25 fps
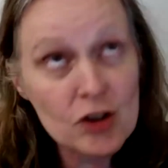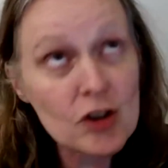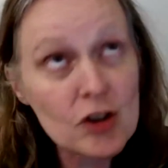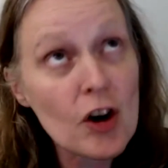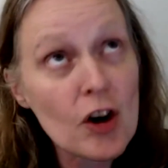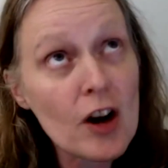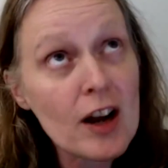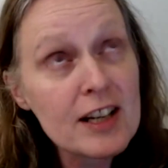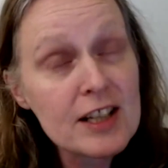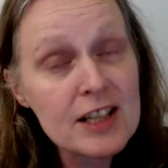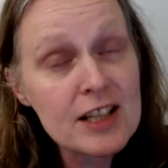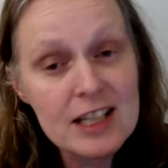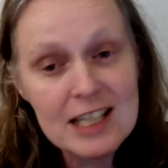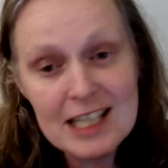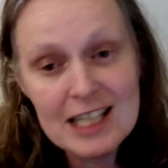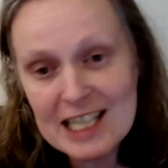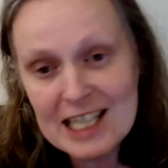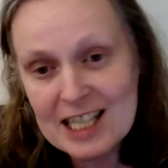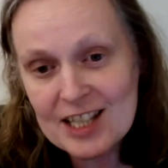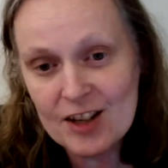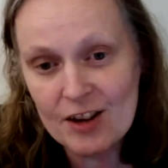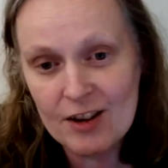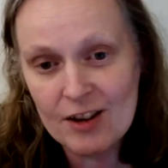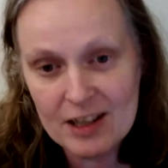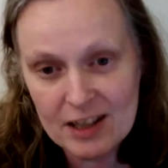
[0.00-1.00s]
try to
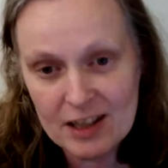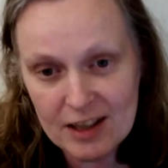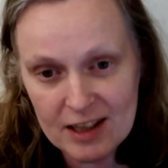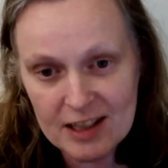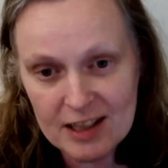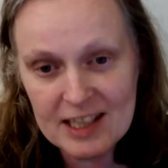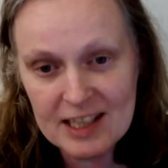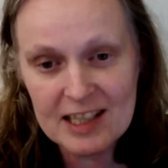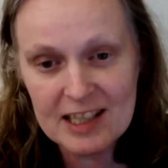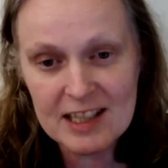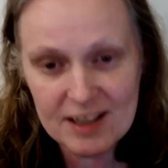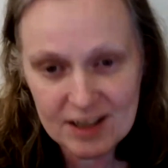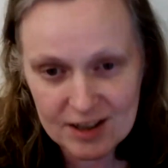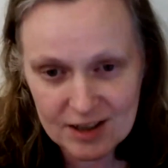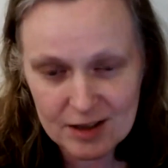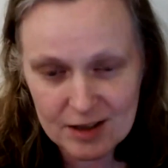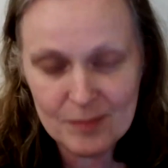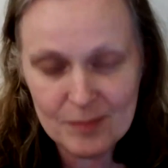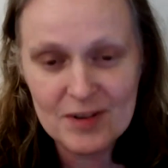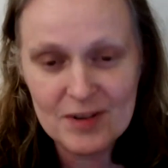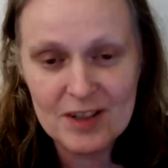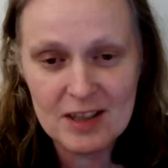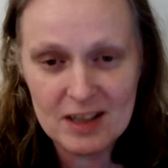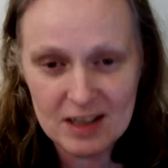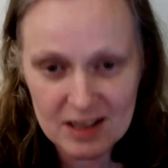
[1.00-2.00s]
design the
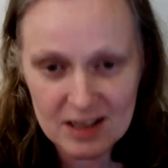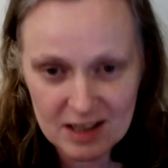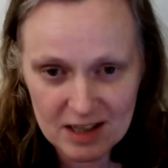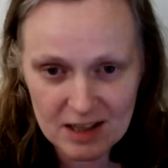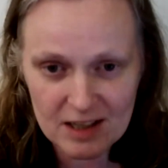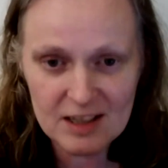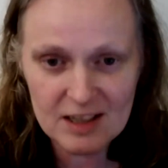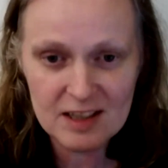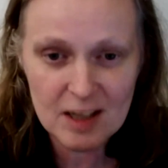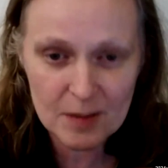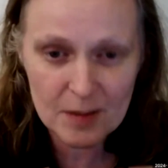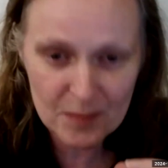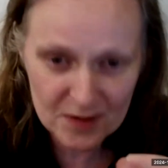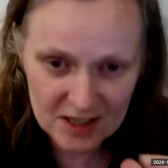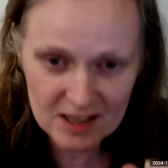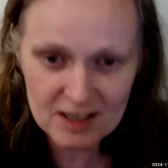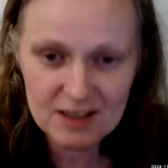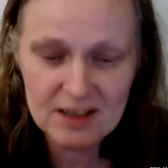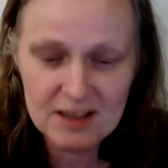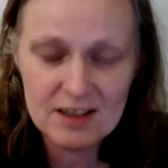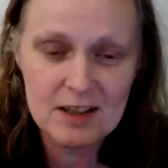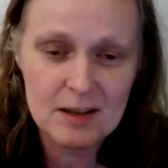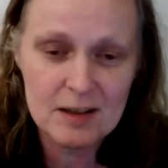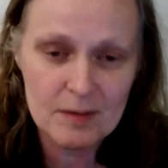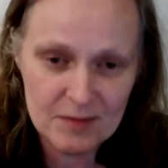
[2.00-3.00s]
systems, the
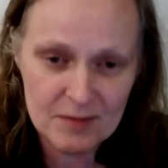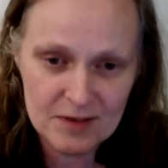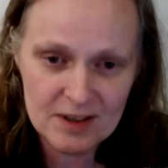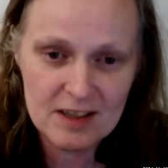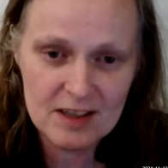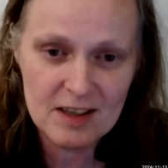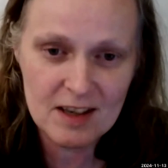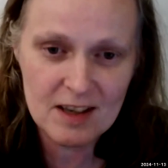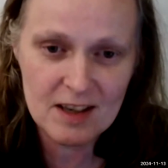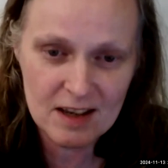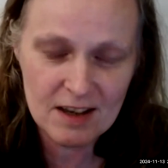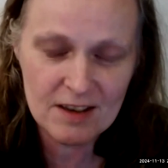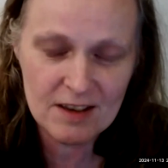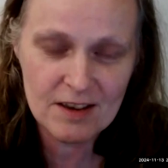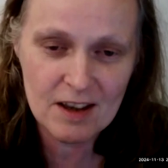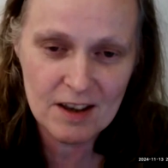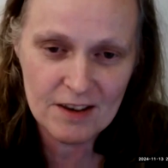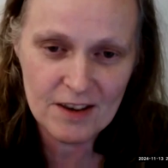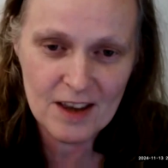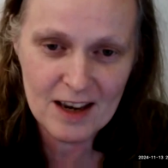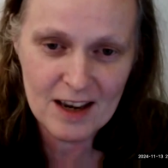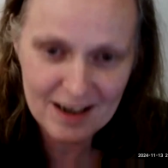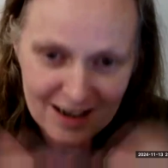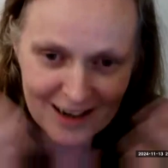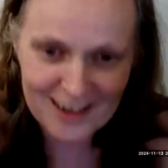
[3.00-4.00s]
subsystems
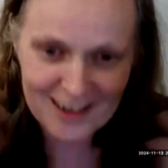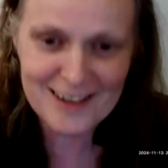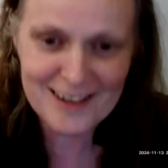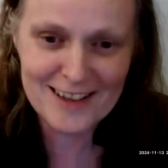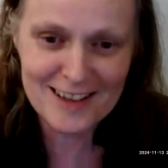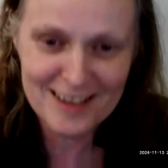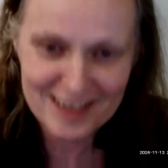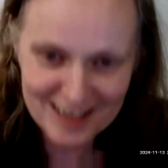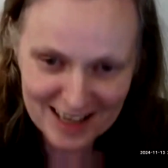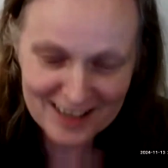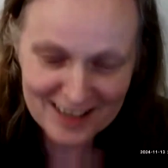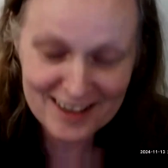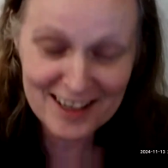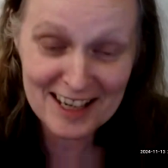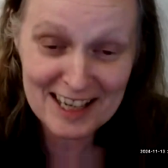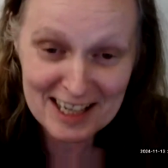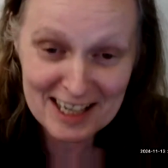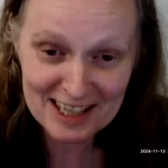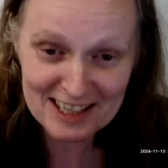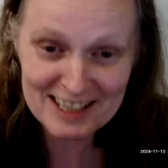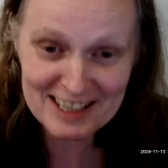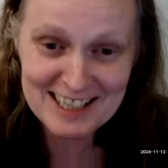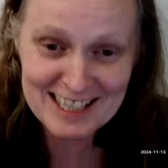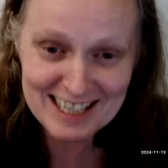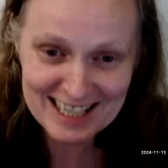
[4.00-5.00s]
that they
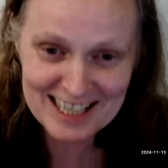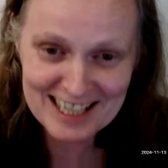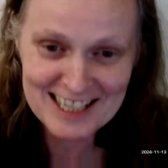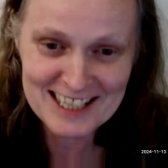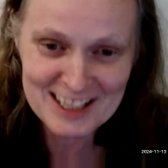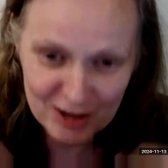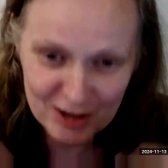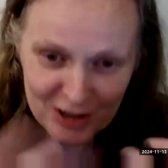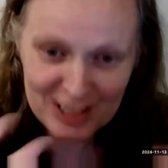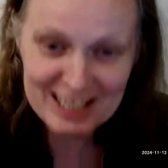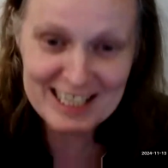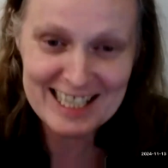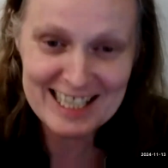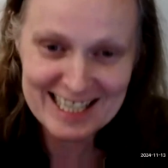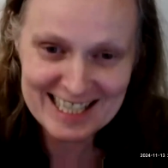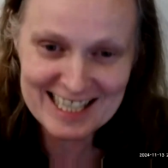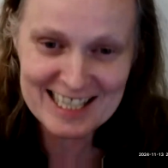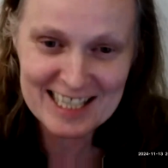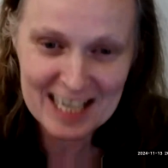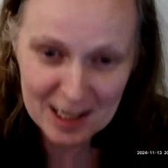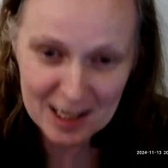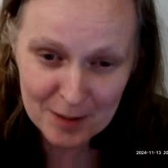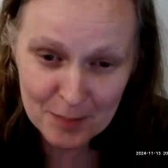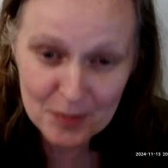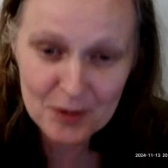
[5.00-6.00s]
can treat as
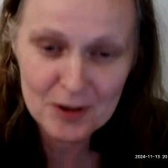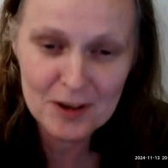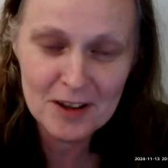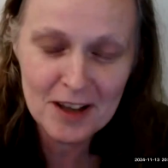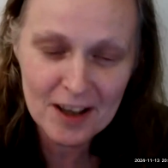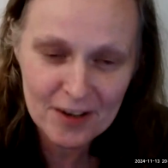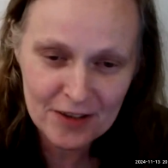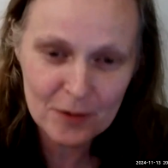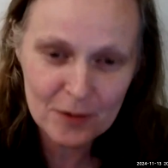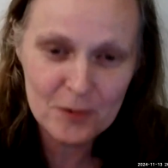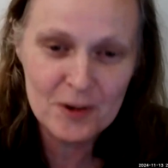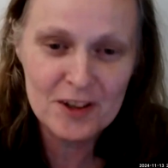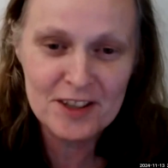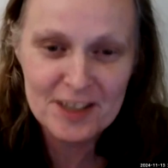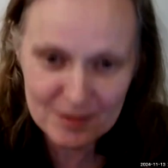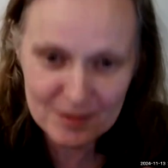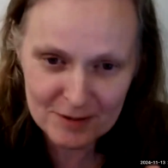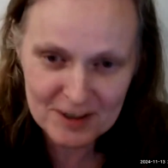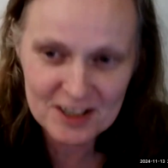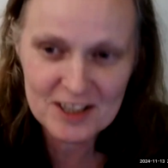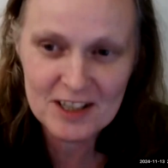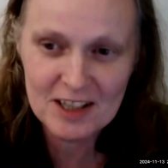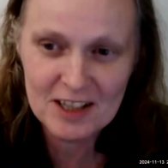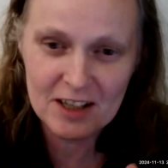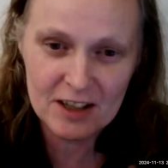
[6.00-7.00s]
stable, and the
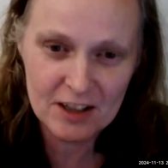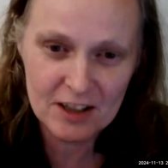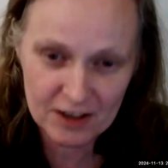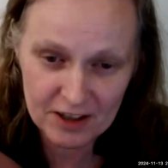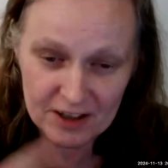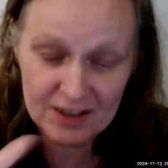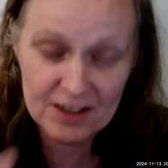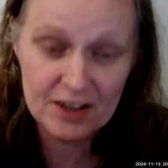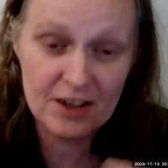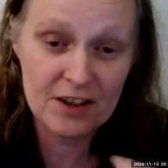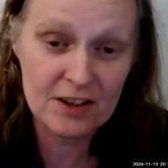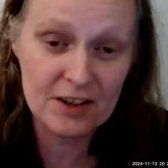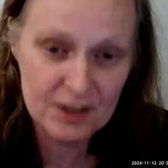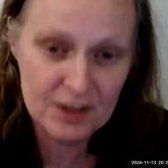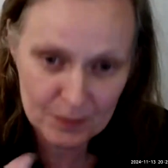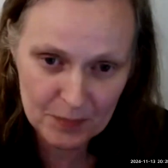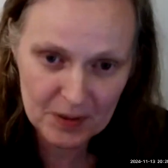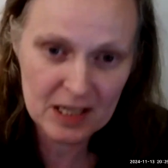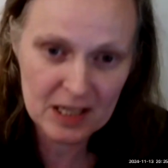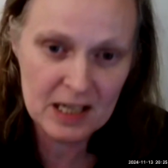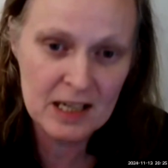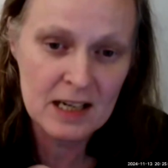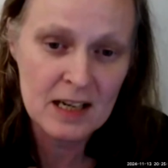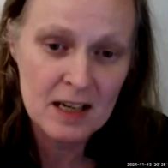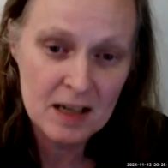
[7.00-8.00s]
ones which there's going
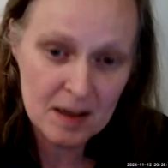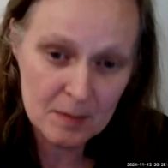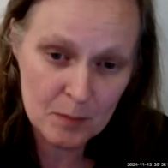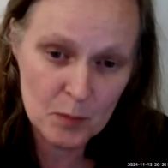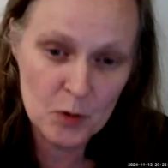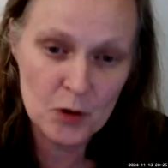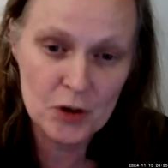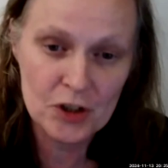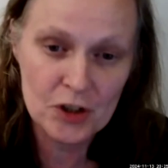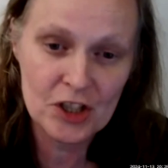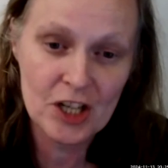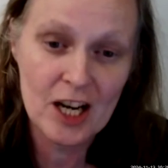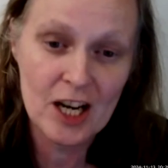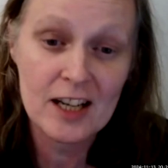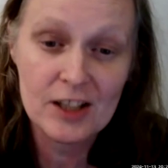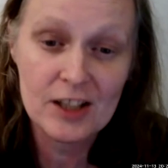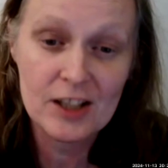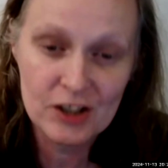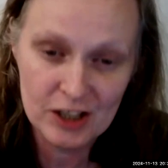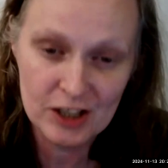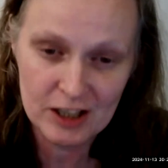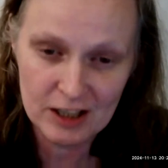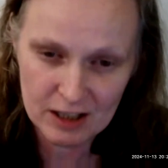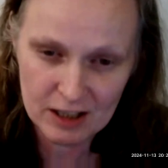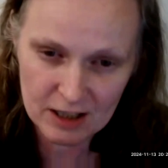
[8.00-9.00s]
to be more
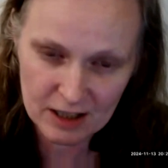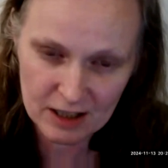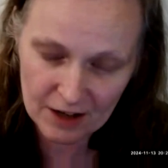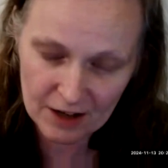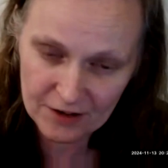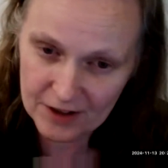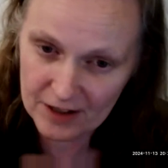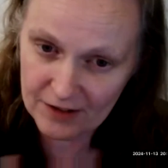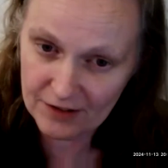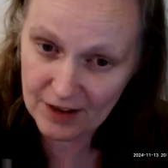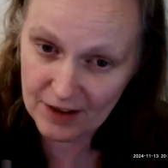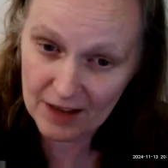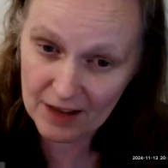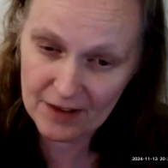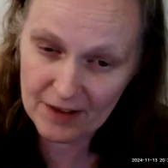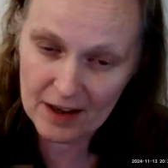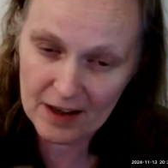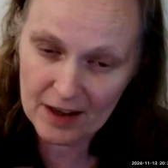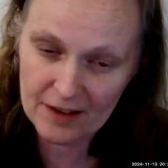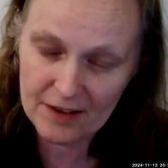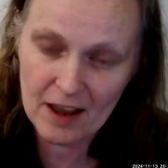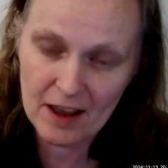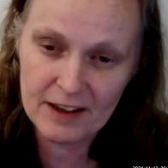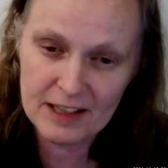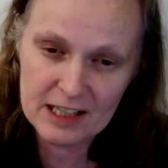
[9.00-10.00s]
change in. And I think
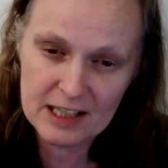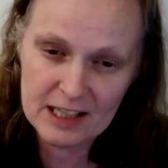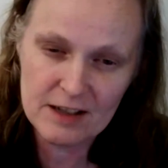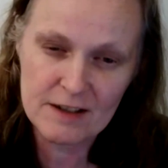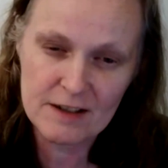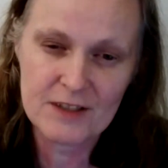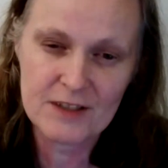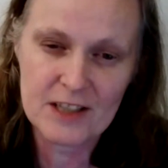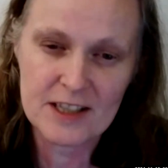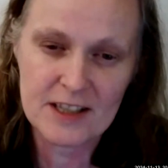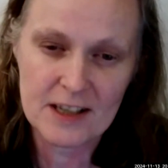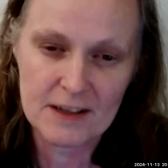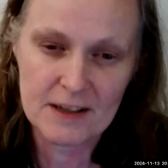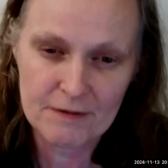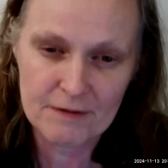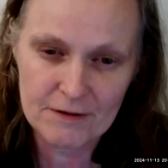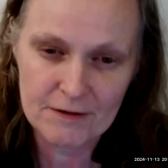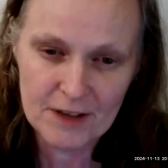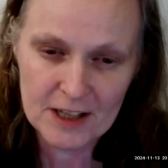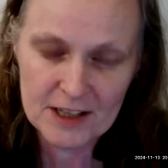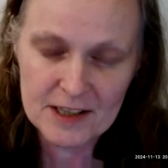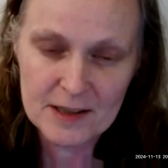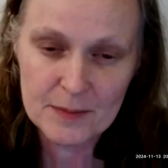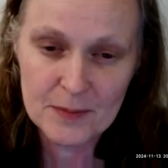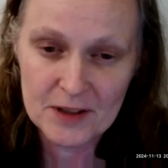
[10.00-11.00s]
that idea of design
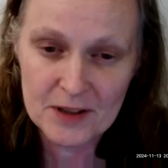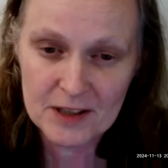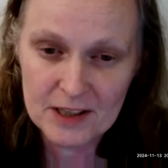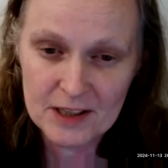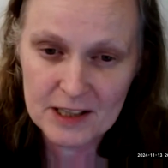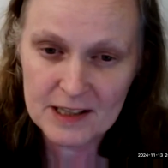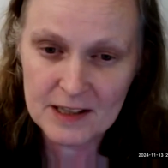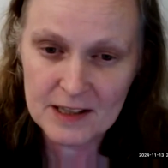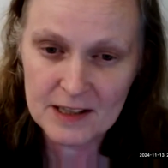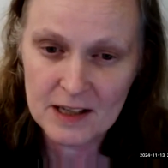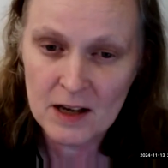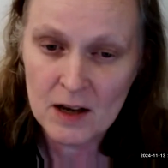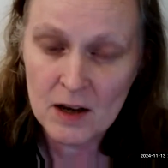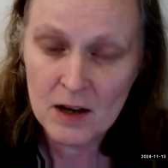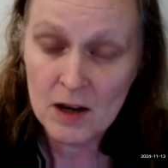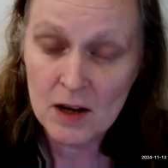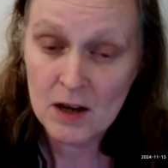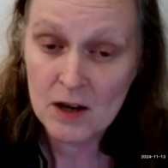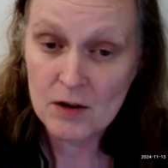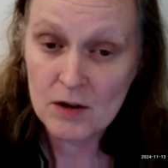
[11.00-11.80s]
for flexibility is